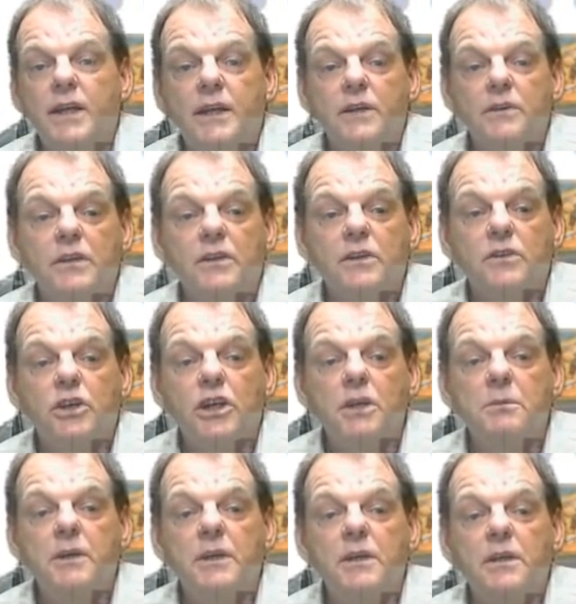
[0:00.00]
that here in a little tiny
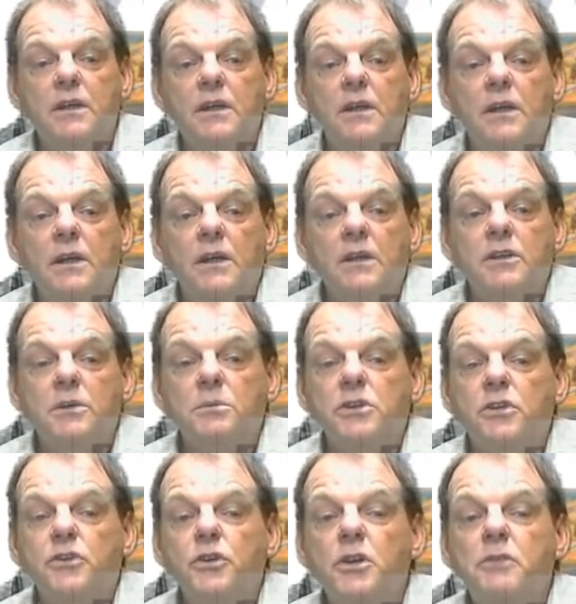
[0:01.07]
bit. There was a
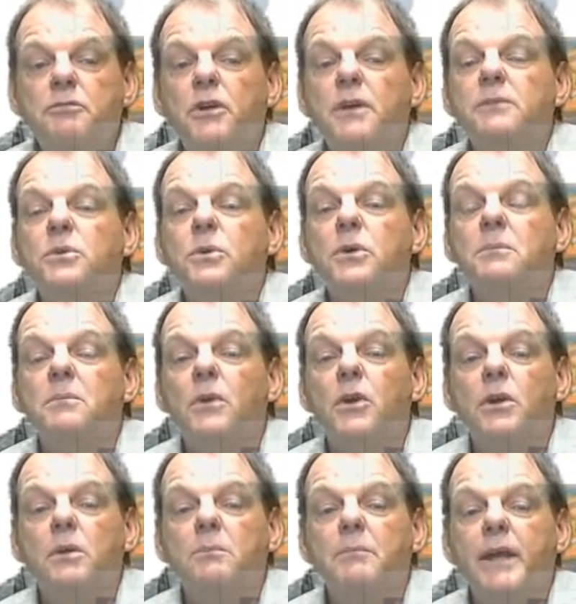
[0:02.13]
35 square
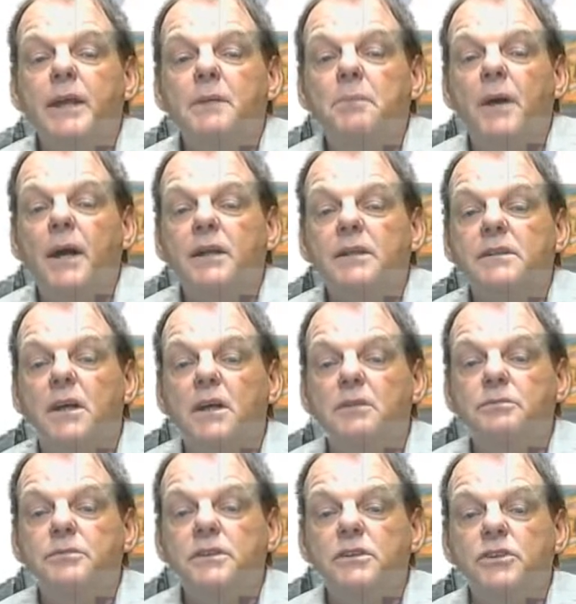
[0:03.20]
mile megapod of
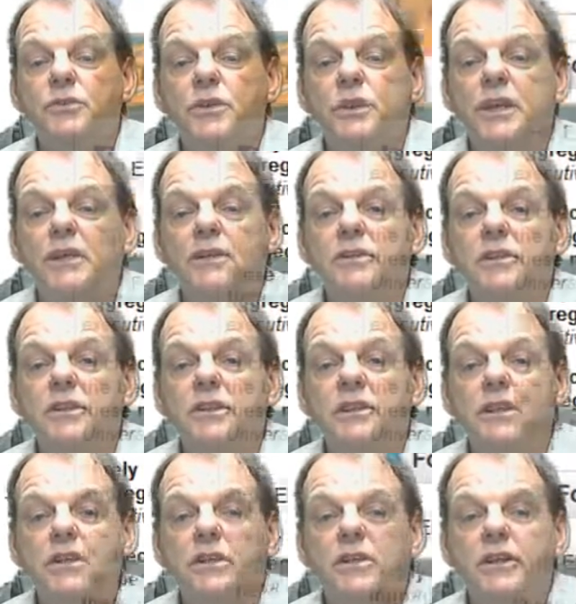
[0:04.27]
dolphins related to the
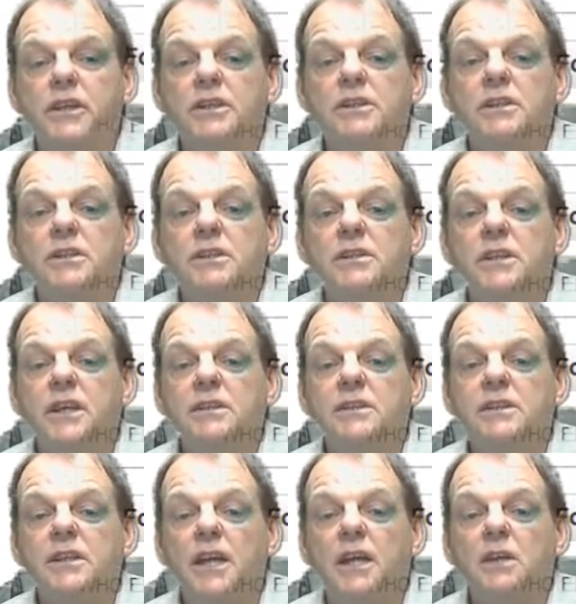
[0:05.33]
sea lions'
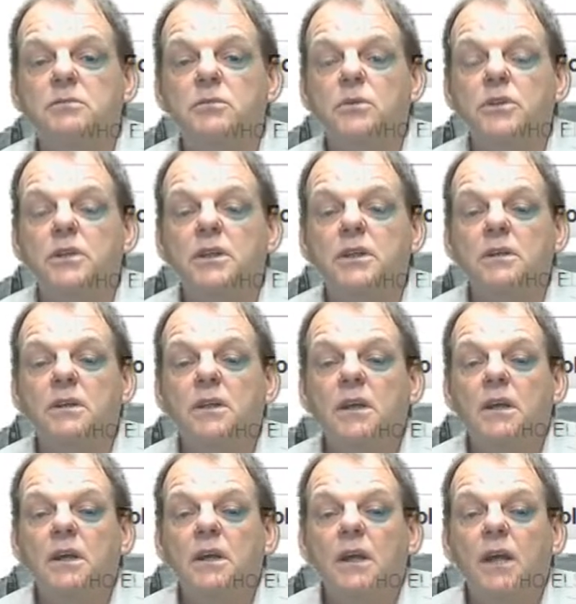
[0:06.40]
deaths in California
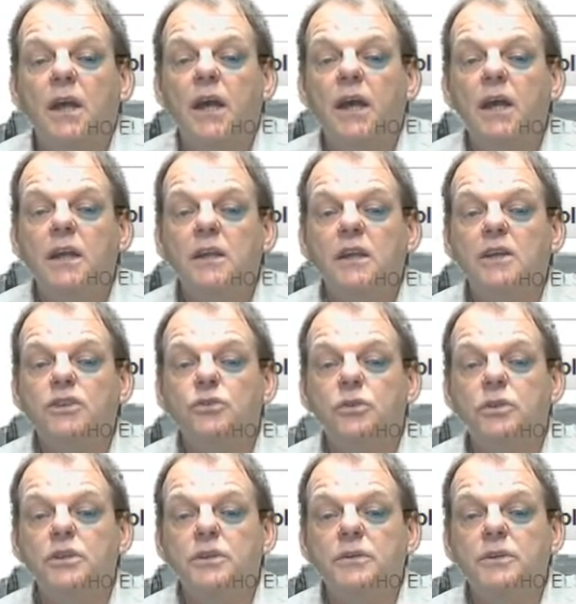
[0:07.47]
and an
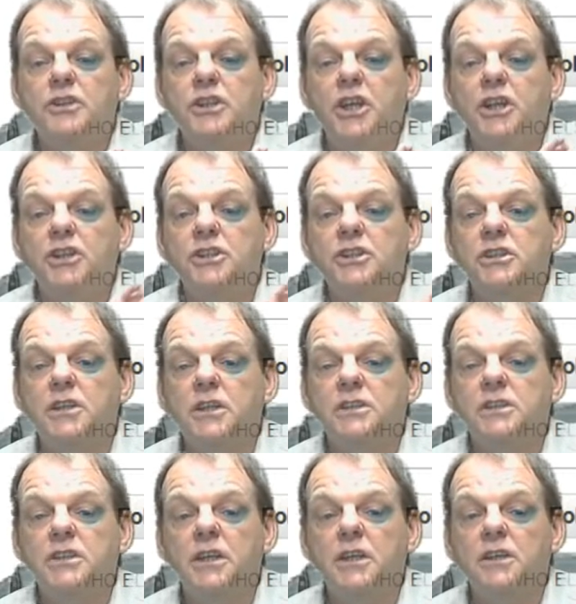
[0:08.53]
extraordinary changes
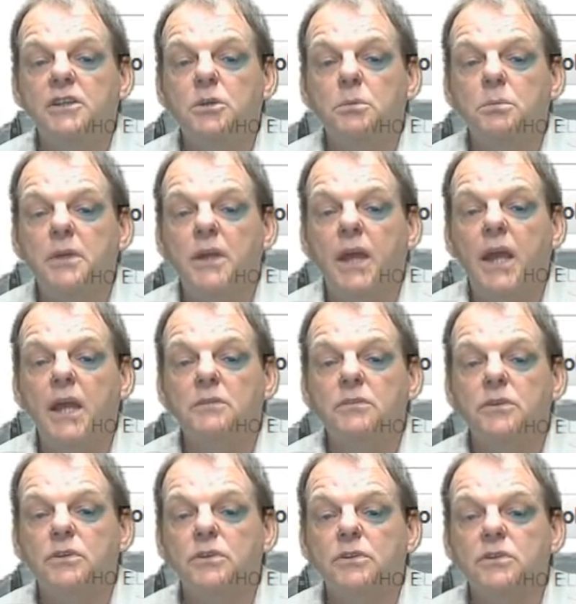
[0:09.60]
seen in their
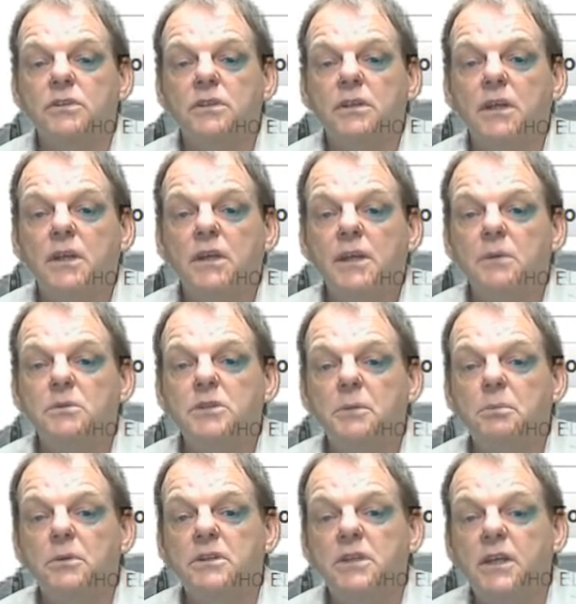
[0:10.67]
behaviors. That was
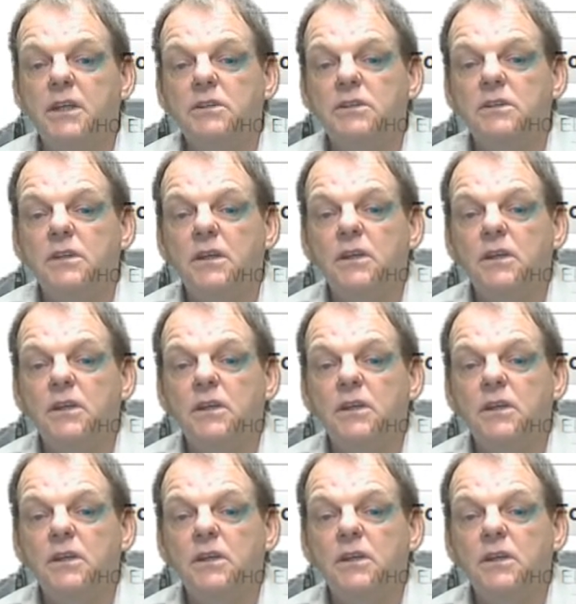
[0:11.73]
April 10,